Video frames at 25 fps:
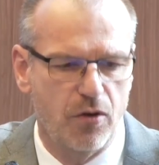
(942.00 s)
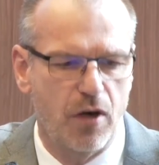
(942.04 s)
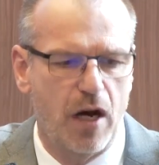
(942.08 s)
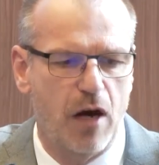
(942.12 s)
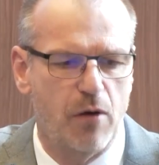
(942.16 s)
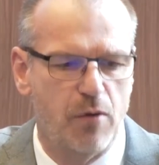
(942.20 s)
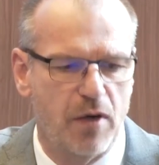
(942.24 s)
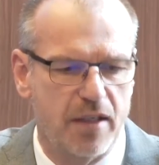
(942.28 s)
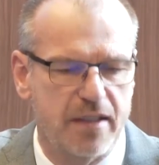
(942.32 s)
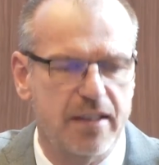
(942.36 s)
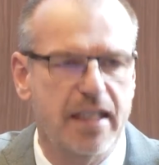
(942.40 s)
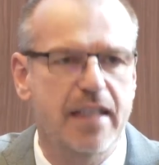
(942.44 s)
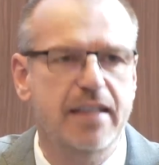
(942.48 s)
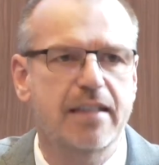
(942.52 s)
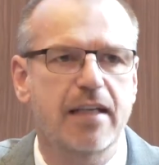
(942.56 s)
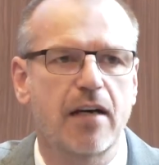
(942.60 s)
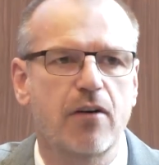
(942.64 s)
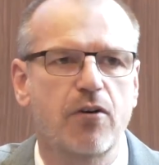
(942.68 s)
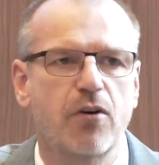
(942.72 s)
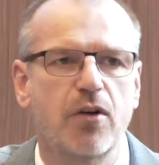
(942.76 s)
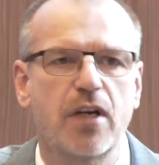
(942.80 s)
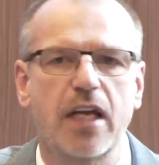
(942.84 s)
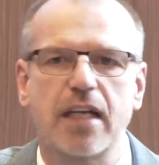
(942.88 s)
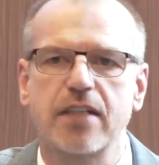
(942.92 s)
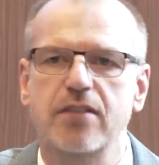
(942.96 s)
Our data
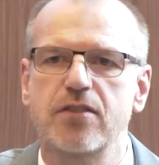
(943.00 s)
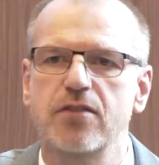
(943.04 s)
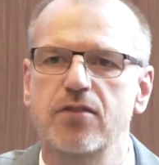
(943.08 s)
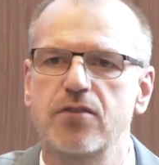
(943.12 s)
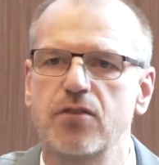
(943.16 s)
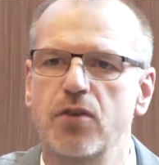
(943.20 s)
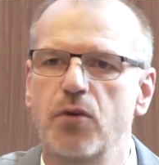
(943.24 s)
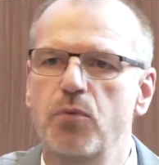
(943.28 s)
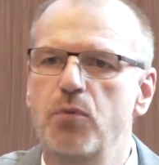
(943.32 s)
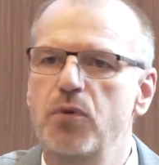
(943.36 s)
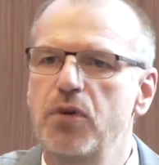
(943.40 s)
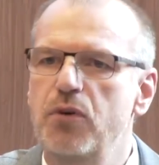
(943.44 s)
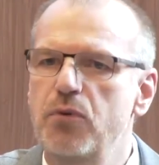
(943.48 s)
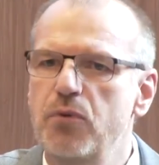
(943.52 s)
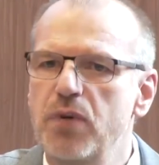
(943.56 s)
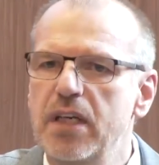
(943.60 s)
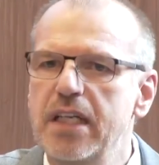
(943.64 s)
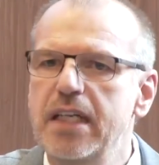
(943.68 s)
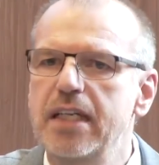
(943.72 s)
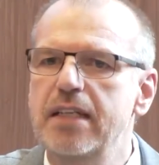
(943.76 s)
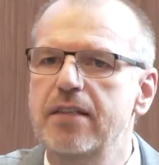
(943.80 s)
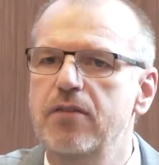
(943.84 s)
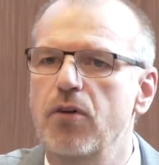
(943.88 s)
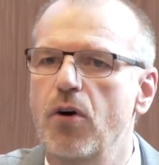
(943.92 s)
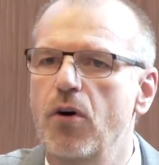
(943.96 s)
collection, so we
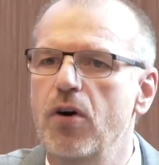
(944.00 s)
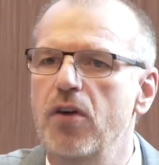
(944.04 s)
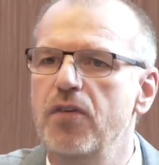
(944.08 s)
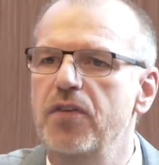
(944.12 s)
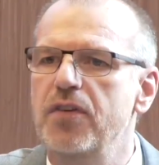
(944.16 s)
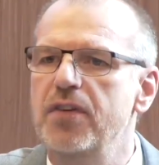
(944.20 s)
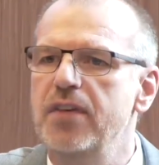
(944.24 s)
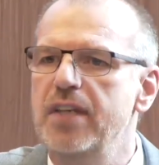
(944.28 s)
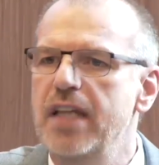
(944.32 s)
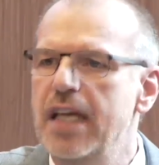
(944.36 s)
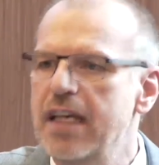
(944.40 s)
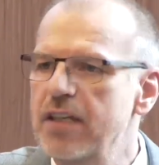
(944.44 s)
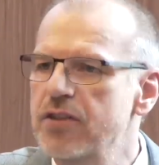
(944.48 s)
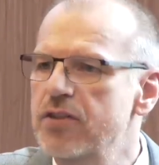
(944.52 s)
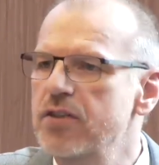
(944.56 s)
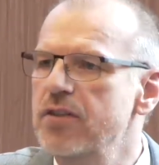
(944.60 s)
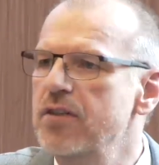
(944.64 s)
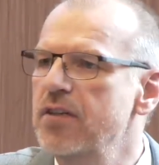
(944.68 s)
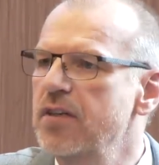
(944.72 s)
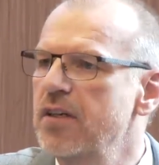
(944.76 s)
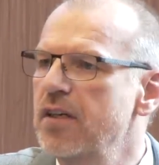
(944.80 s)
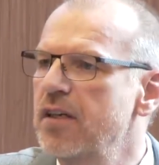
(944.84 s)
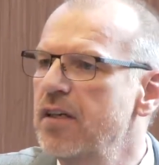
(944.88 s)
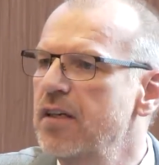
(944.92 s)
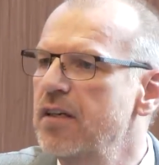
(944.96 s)
read all the
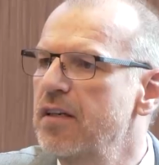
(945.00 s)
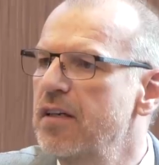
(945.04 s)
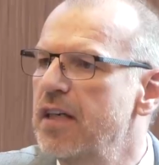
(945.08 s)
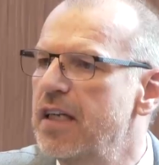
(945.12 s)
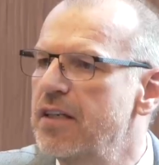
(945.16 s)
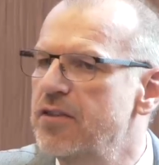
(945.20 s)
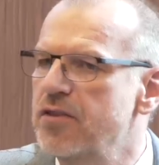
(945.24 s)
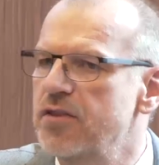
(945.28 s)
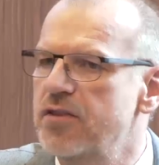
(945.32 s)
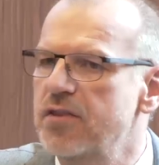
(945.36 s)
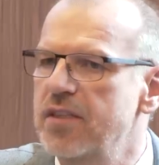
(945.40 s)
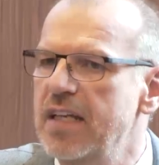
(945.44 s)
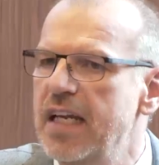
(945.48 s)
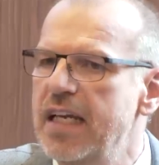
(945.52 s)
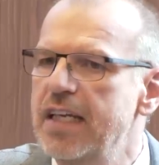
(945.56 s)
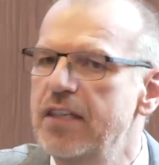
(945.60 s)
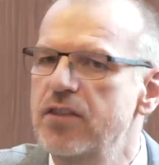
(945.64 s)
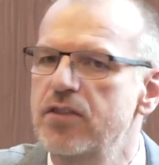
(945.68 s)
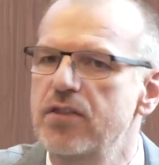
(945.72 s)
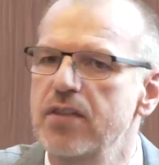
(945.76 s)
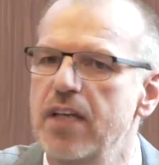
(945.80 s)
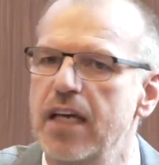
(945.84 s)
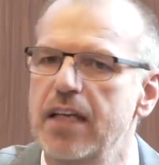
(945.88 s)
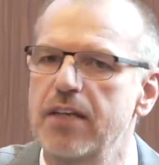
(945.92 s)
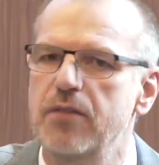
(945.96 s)
national
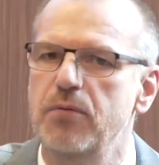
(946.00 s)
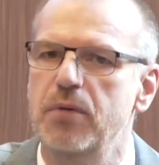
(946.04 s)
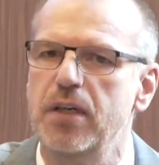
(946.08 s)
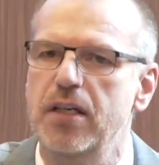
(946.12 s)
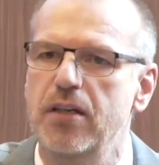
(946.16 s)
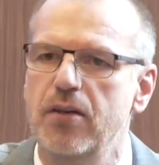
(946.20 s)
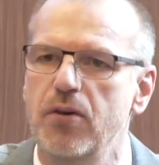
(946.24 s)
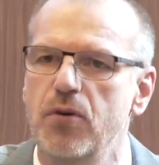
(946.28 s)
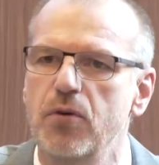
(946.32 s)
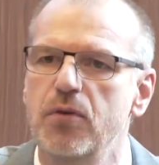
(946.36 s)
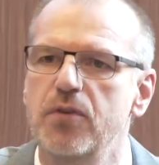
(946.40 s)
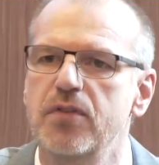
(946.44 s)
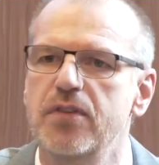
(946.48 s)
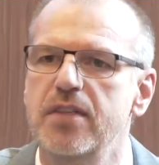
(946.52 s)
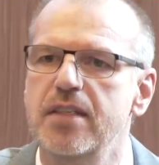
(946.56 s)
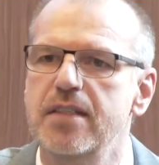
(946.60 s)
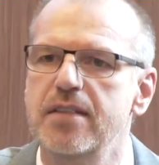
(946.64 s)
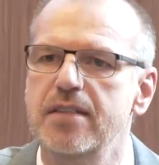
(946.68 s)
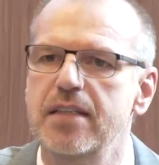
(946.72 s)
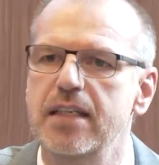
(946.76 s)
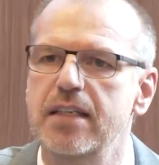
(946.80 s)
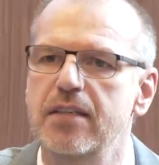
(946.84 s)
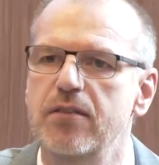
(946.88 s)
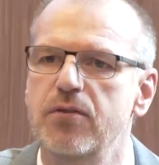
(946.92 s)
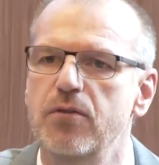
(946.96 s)
legislation and we code
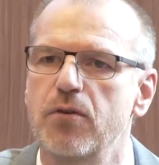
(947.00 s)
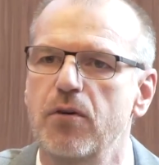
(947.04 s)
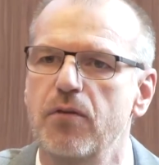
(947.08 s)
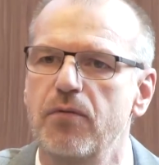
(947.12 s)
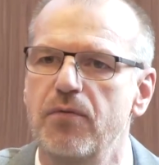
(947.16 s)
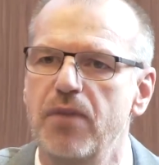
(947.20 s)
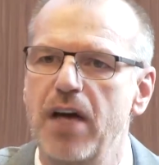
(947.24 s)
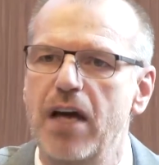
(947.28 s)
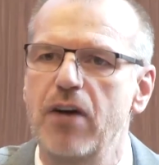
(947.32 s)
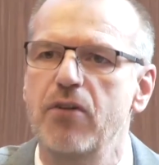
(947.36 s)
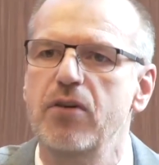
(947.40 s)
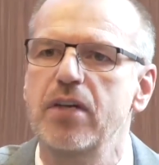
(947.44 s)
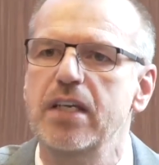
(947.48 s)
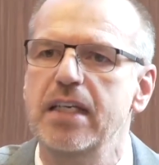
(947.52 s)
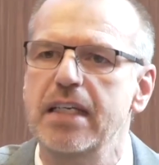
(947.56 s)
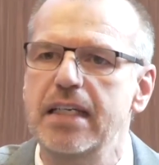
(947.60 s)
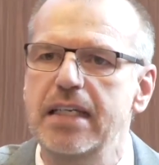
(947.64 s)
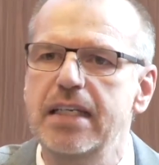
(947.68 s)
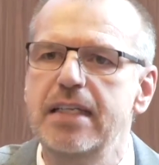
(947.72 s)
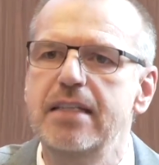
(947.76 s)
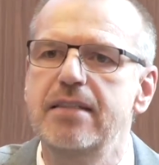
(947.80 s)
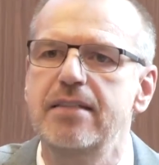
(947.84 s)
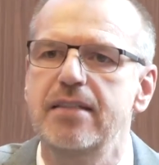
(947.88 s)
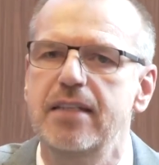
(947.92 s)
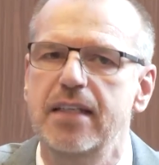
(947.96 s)
this into a very
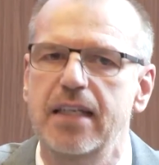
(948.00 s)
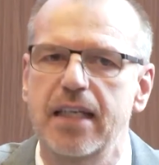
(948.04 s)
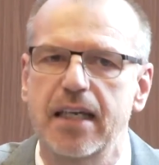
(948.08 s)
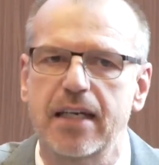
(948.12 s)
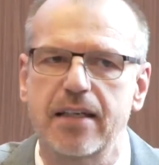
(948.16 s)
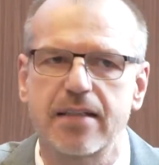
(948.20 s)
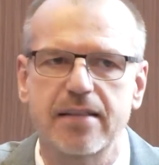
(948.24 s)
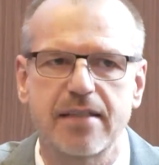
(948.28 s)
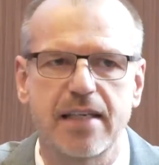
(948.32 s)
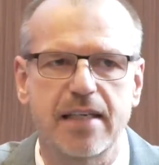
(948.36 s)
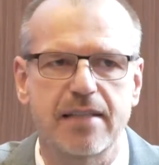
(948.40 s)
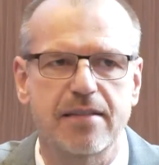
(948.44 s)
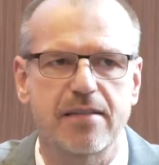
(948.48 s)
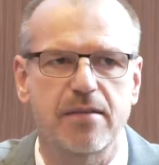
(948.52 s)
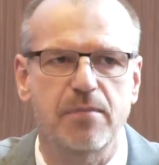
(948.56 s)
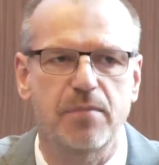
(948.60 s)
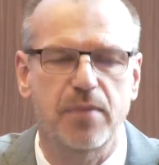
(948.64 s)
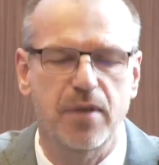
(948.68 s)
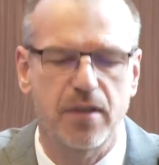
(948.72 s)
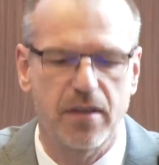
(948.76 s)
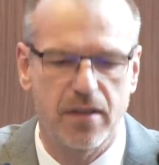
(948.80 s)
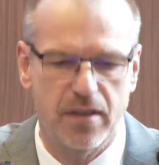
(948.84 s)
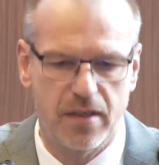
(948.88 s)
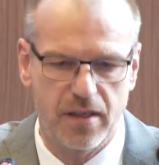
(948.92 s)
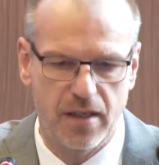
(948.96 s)
easily
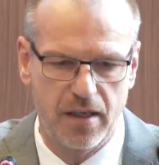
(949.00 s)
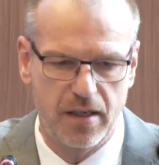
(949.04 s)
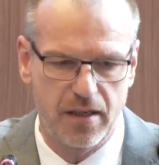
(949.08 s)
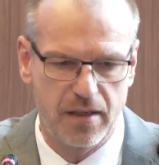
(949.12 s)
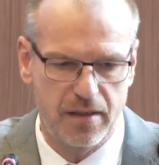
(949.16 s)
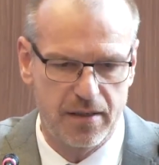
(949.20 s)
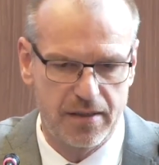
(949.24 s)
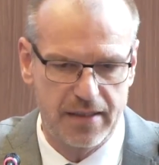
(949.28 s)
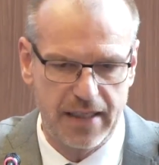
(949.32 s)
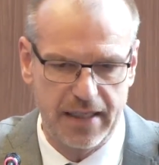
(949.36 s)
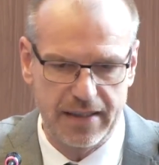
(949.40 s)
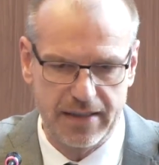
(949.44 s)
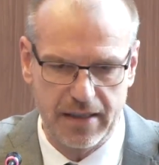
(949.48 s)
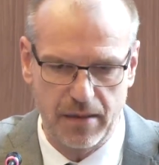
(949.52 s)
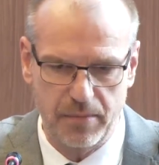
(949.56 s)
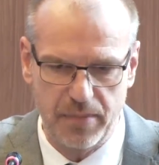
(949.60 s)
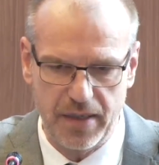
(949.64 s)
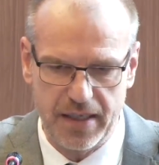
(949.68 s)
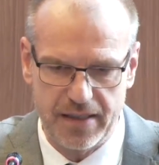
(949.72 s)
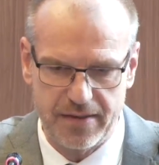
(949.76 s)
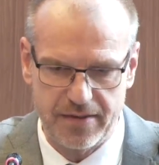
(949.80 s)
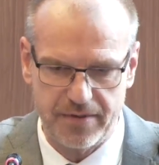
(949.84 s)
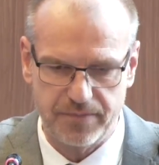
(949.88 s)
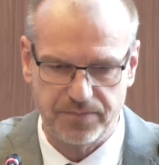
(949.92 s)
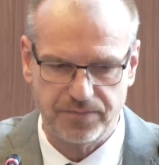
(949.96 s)
accessible
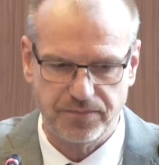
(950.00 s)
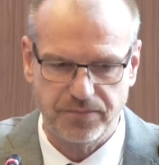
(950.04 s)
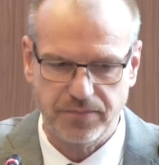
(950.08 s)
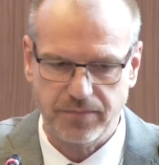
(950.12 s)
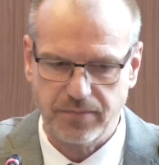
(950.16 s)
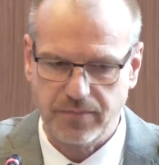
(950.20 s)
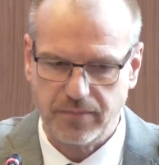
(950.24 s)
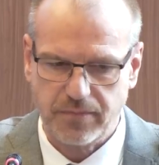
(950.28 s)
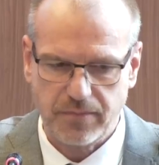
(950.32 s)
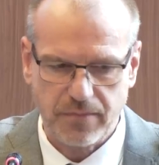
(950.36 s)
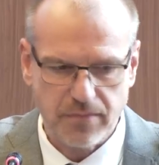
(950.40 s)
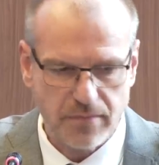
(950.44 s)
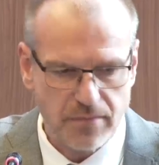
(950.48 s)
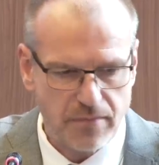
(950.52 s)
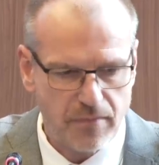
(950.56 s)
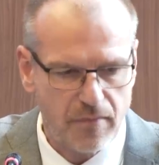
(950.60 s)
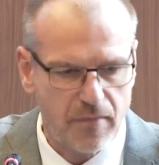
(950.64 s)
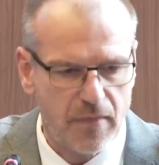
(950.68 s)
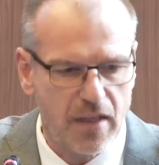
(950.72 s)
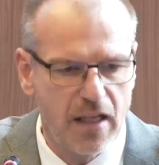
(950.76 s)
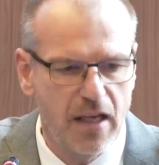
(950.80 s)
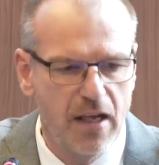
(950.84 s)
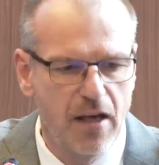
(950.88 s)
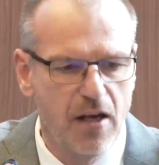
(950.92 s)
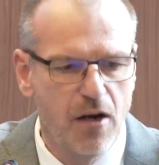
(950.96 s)
database.
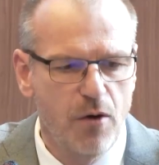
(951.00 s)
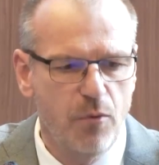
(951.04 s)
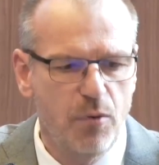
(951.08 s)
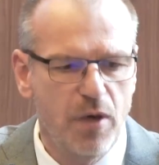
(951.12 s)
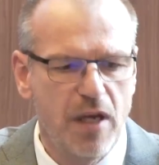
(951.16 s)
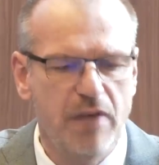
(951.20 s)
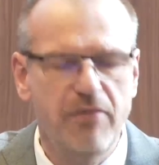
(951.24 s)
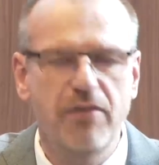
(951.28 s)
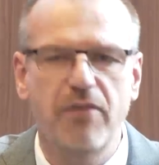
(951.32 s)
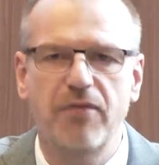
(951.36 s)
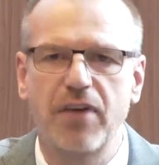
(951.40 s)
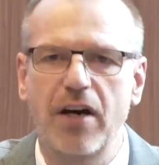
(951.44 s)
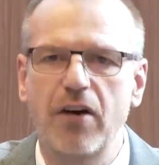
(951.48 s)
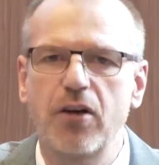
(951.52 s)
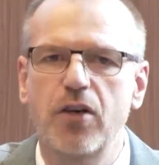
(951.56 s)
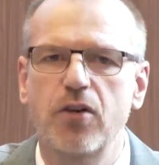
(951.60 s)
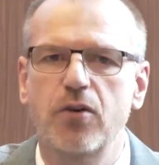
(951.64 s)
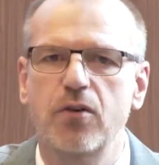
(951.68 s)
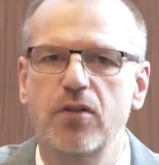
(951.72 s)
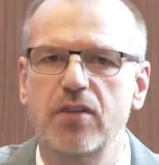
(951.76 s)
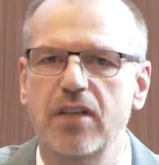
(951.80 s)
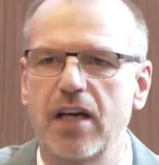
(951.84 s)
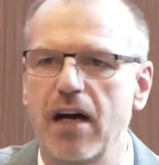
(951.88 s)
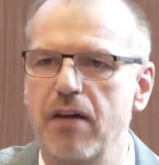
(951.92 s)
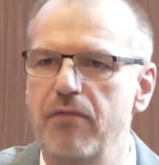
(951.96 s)
We have a very
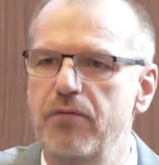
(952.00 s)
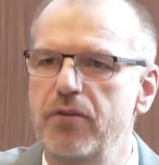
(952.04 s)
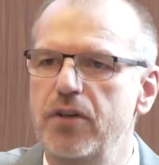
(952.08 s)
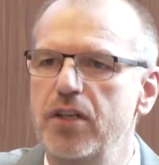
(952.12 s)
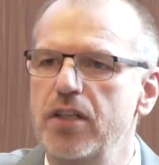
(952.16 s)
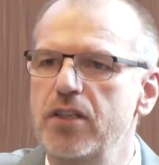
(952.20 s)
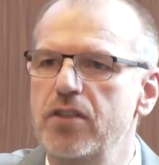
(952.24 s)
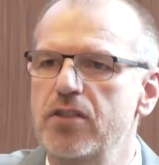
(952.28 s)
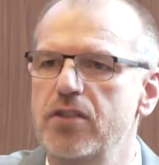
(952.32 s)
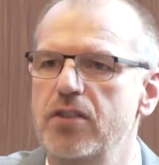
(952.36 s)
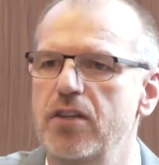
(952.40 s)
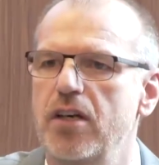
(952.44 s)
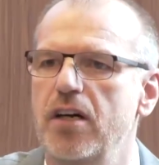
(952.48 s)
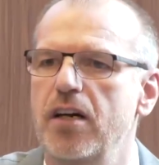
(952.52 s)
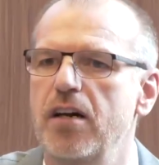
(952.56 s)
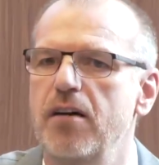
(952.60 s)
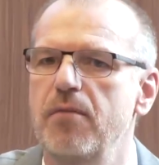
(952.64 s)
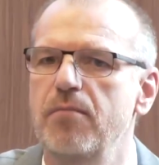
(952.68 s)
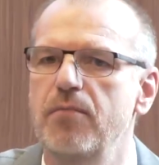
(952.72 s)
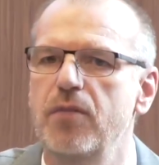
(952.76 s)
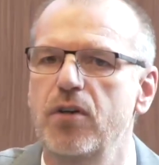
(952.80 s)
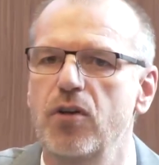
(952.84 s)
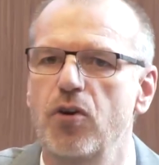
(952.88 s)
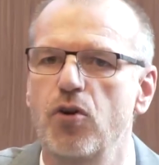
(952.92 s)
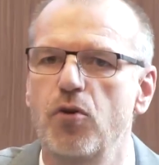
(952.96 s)
good coverage
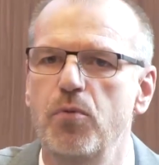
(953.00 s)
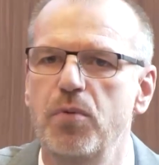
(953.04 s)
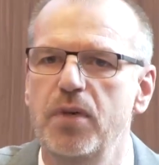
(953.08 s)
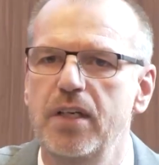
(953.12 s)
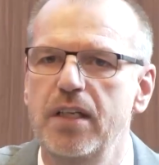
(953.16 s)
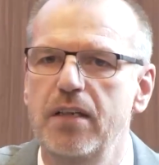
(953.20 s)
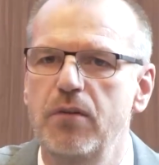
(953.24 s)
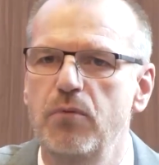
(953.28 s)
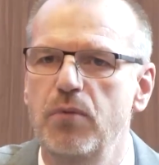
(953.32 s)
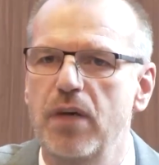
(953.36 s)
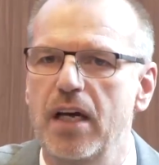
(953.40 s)
globally.